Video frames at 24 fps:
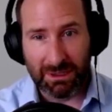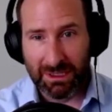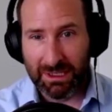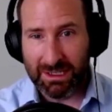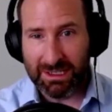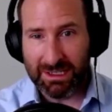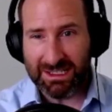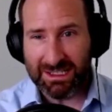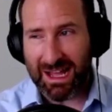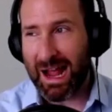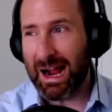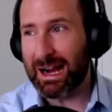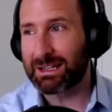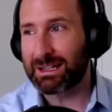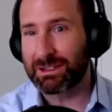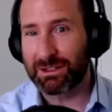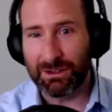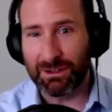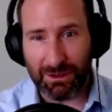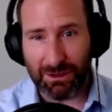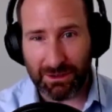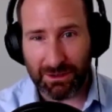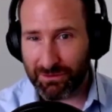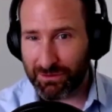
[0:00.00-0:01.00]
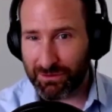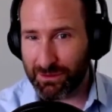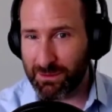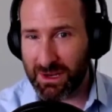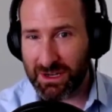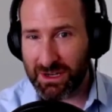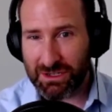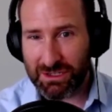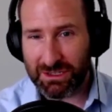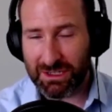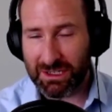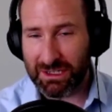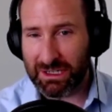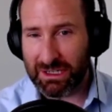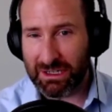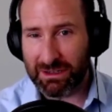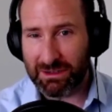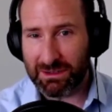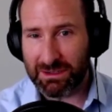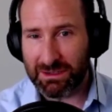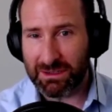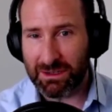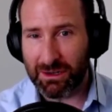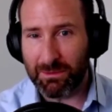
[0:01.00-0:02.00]
tactical information in here.
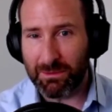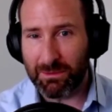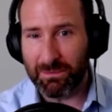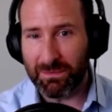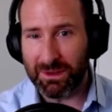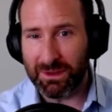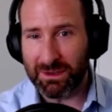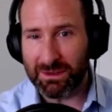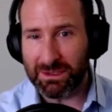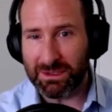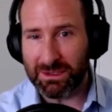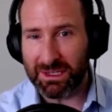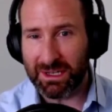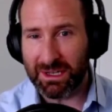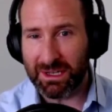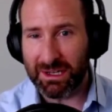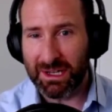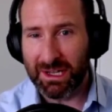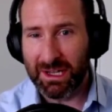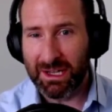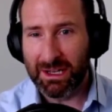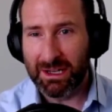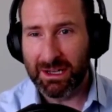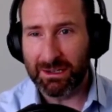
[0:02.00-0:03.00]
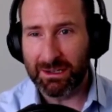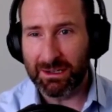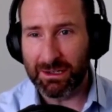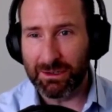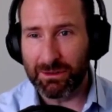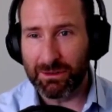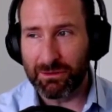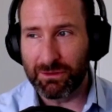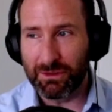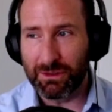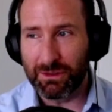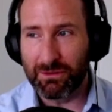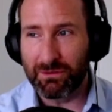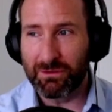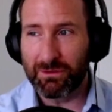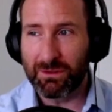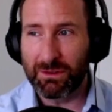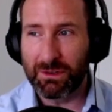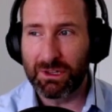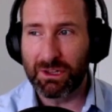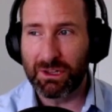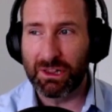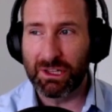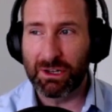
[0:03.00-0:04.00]
So there's you've
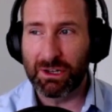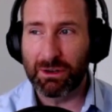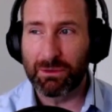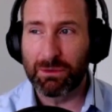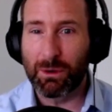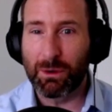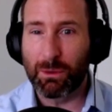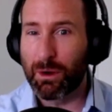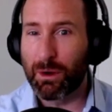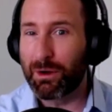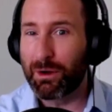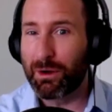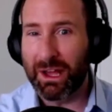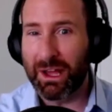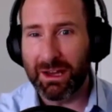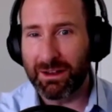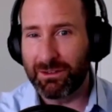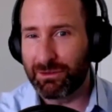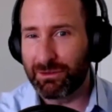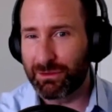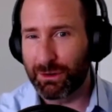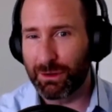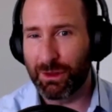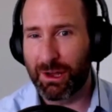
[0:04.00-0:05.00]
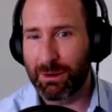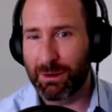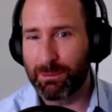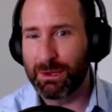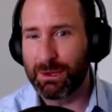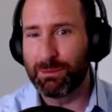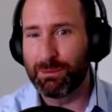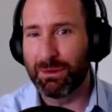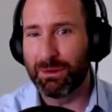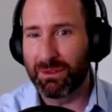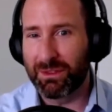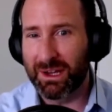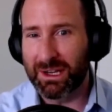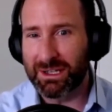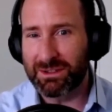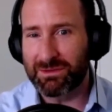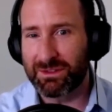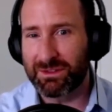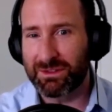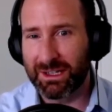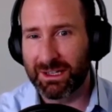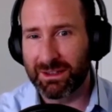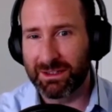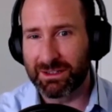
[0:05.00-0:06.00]
cleared the road ahead for a lot of people. Thanks for
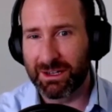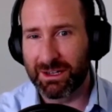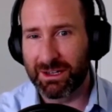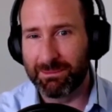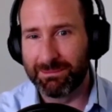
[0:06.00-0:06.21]
taking the time.